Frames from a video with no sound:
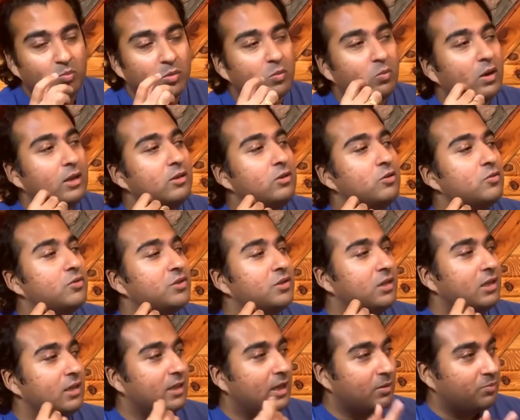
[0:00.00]
But when you
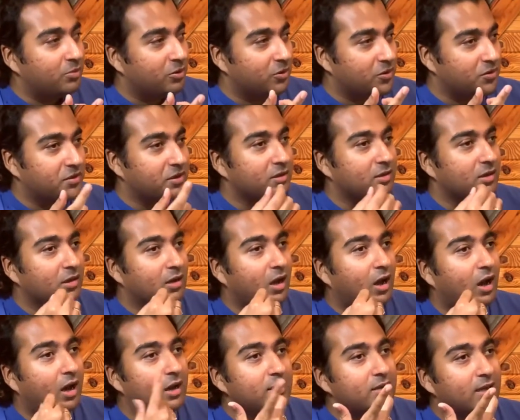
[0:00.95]
see that person, the
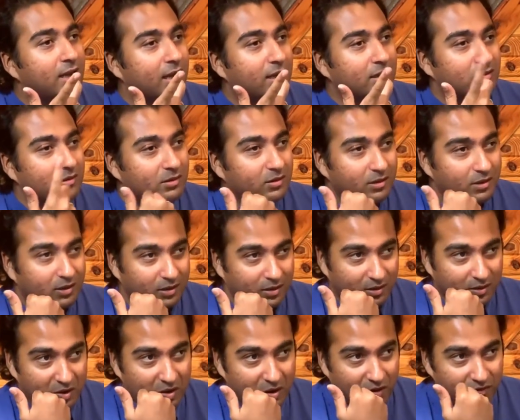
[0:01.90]
contact
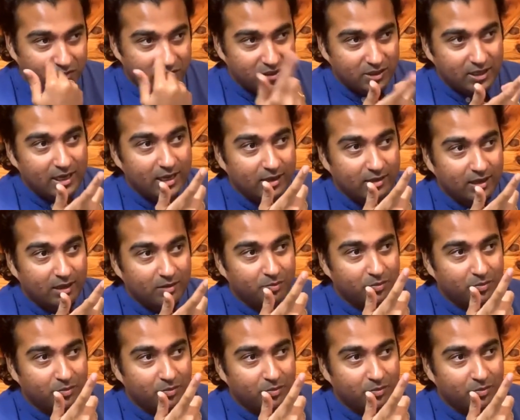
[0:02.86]
of seeing